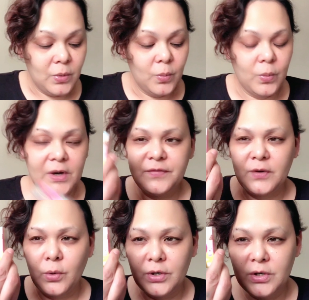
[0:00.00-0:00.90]
One of
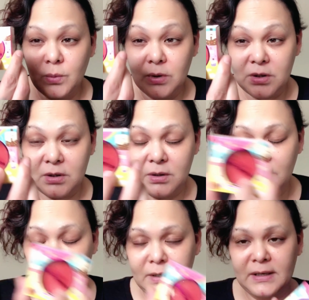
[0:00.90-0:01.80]
the order
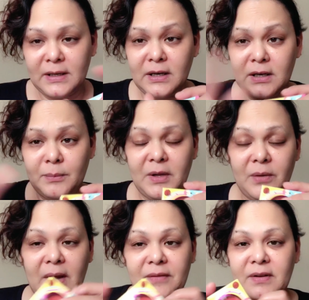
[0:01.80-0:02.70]
that gonna be
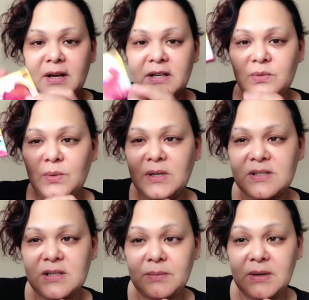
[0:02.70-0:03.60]
arriving next week is
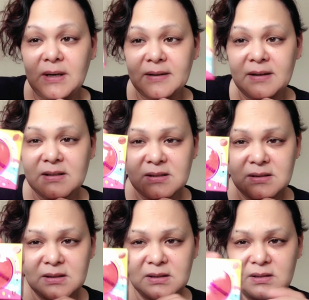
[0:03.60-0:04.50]
something like
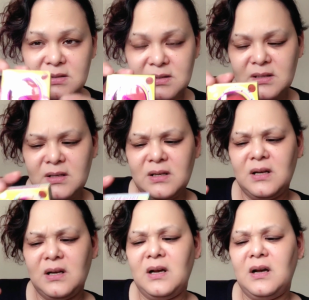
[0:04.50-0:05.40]
this.
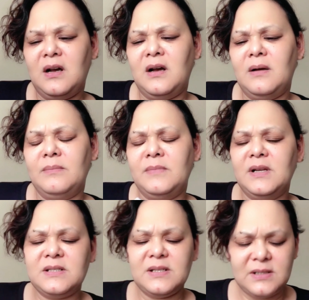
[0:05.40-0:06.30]

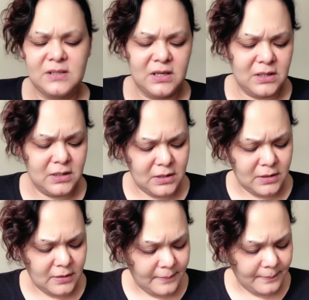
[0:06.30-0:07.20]
This is
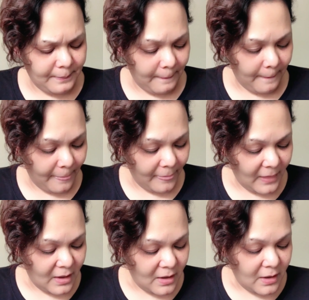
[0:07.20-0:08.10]
the
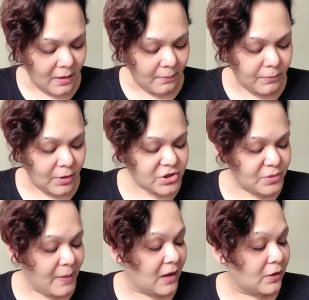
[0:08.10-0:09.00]
blush
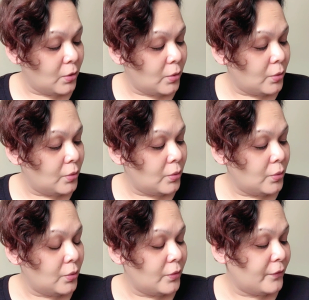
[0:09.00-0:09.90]
mallow
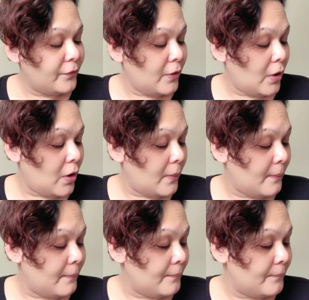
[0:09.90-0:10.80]

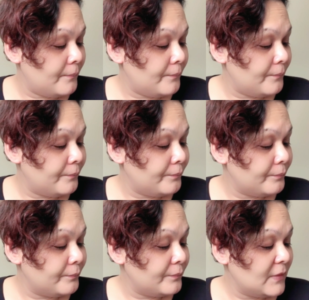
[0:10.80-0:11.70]
from
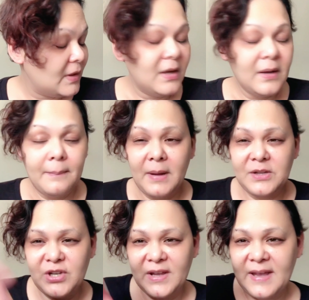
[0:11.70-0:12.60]
by
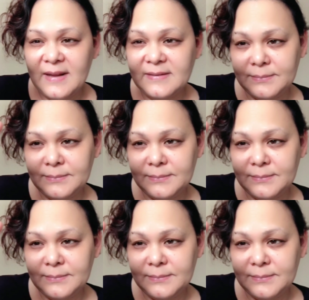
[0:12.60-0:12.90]
JCat.